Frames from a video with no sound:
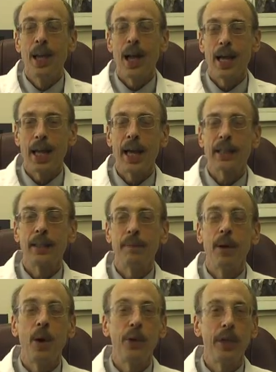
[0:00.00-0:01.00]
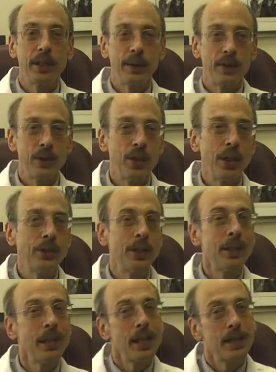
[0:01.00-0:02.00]
I acted both as a
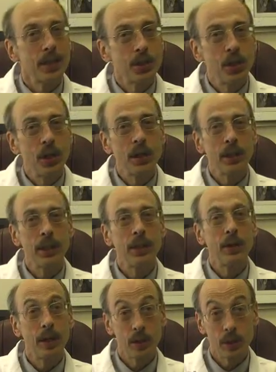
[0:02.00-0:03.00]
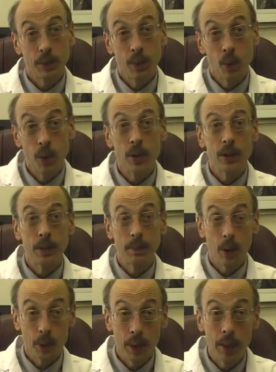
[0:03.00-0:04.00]
physician and as a cheerleader and a supporter to
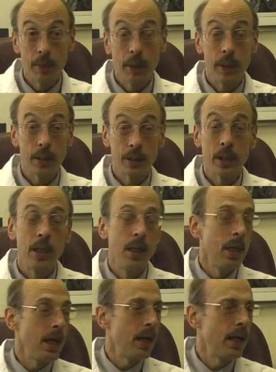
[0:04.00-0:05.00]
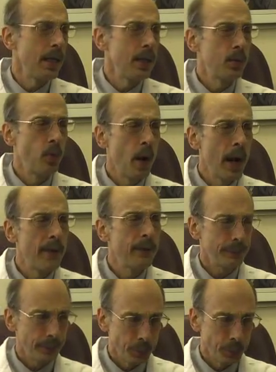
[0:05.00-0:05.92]
both him and his wife.